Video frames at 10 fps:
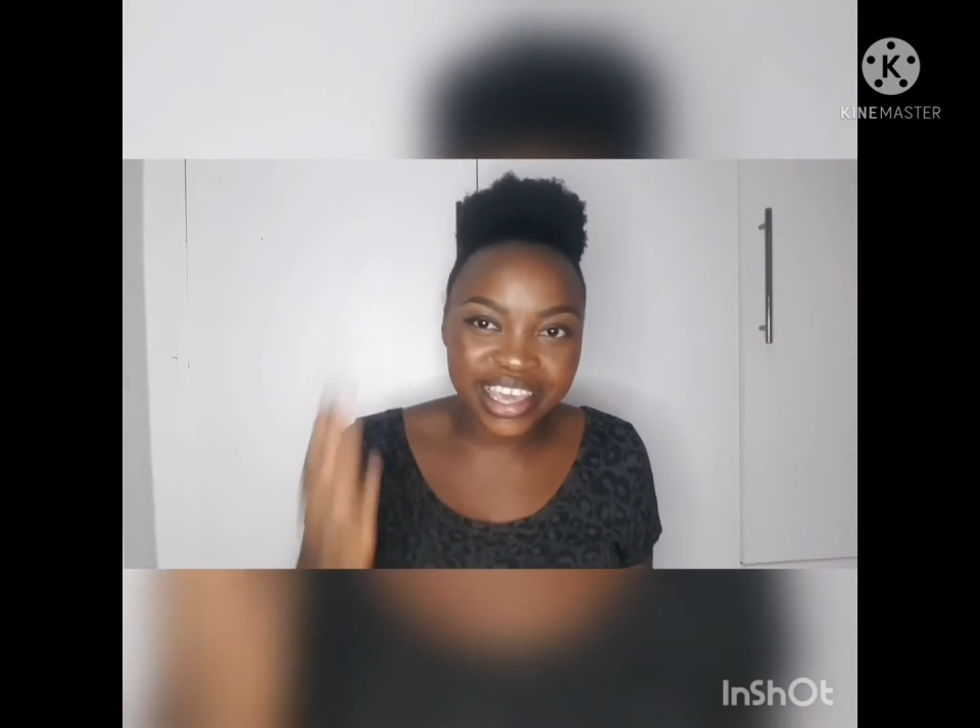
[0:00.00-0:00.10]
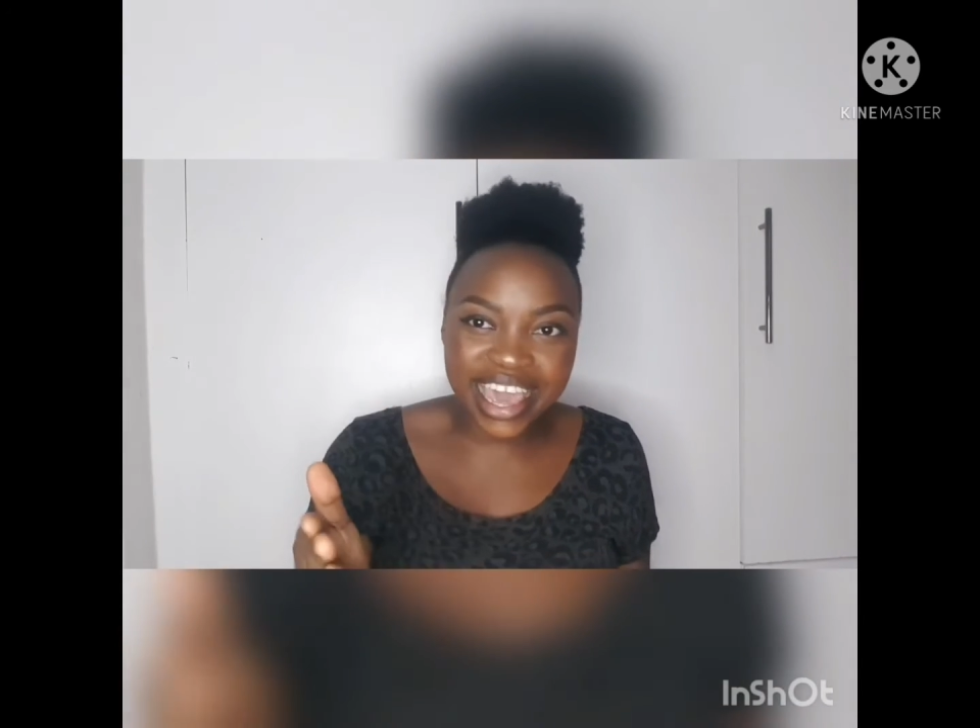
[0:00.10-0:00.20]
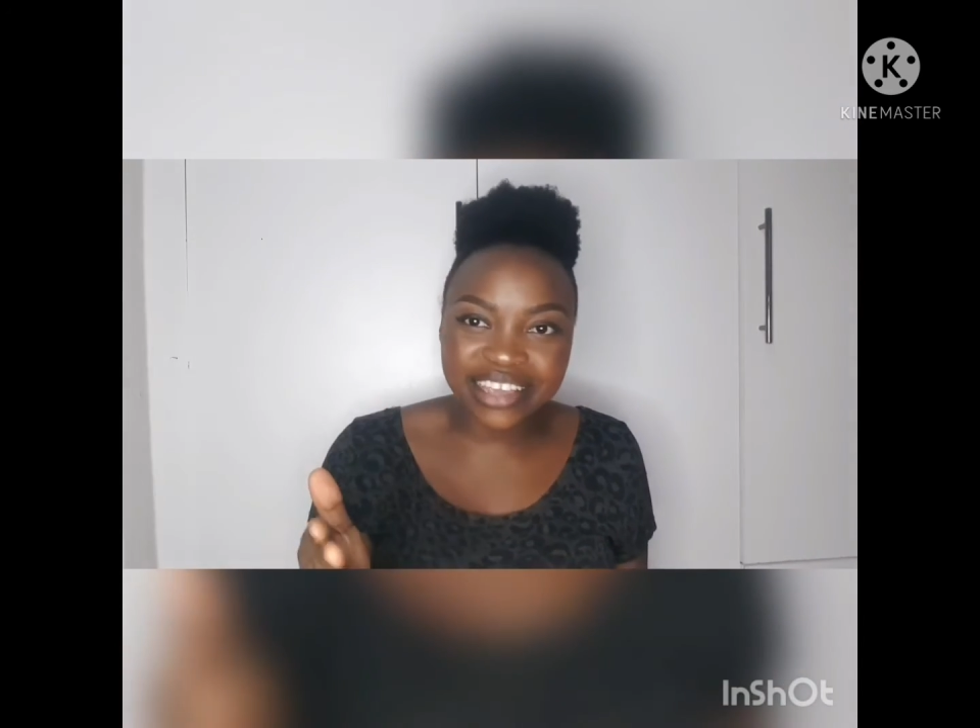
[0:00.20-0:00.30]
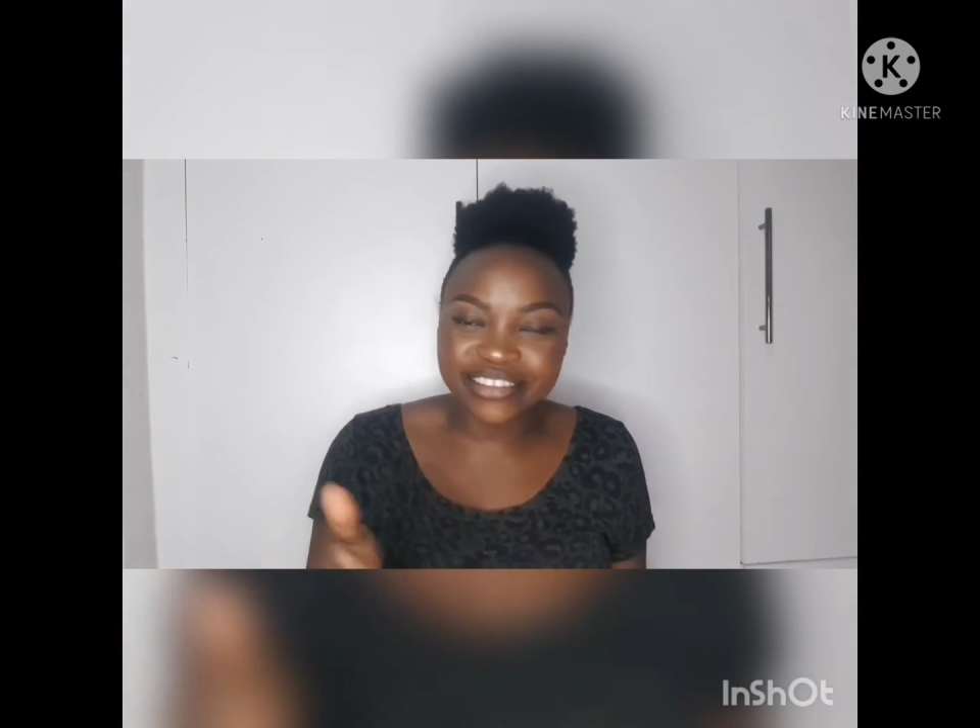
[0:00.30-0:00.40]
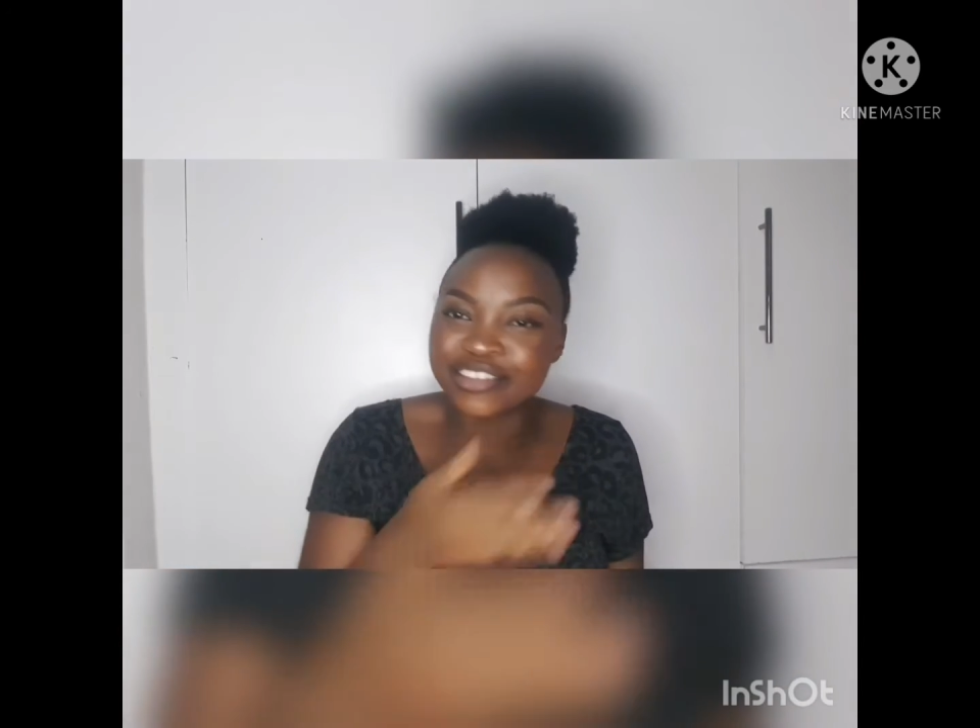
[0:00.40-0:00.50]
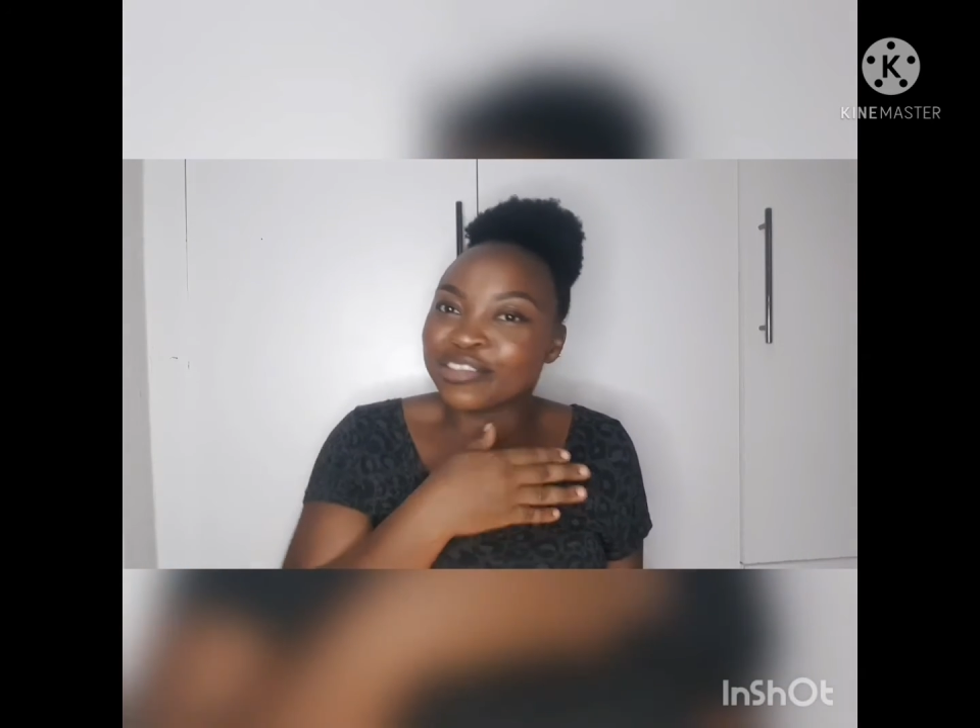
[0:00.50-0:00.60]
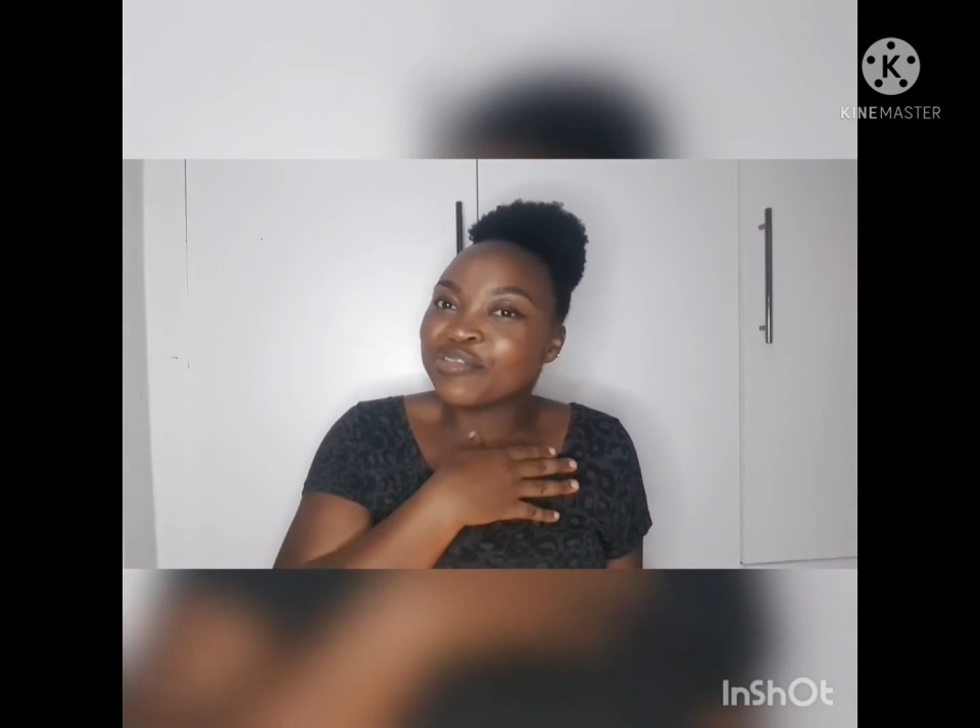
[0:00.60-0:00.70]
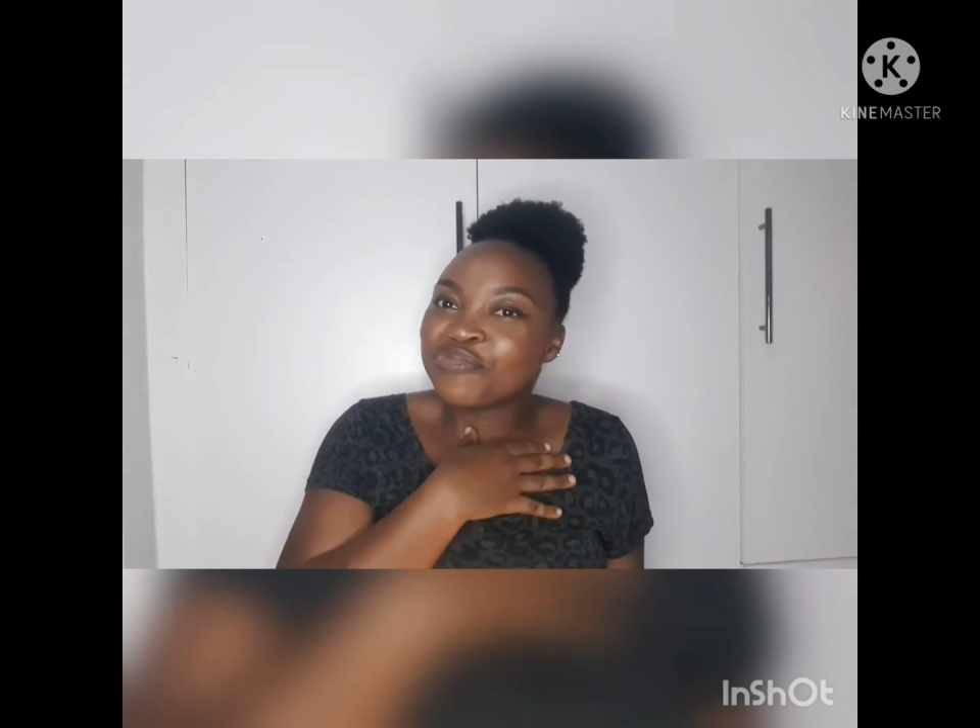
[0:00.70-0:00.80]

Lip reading: guys,